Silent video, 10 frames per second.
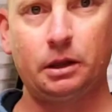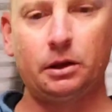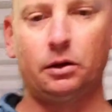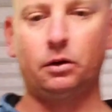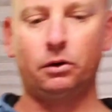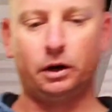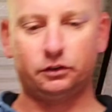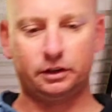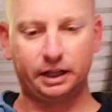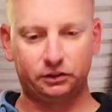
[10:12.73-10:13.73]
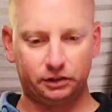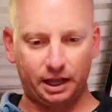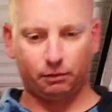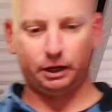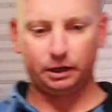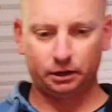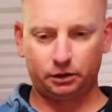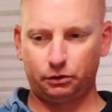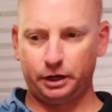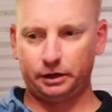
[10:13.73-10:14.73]
Alright, so that's that. We're going to
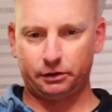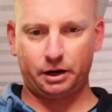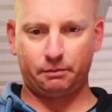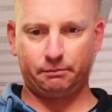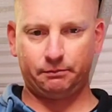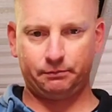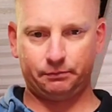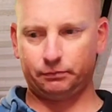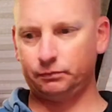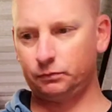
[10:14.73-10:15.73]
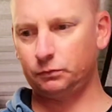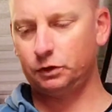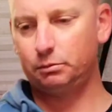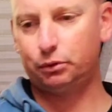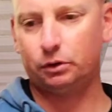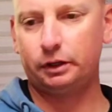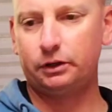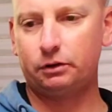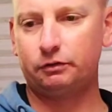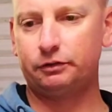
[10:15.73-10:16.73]
crank her up. Put the lid
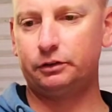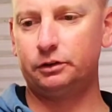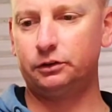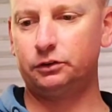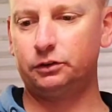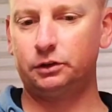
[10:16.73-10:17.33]
on first.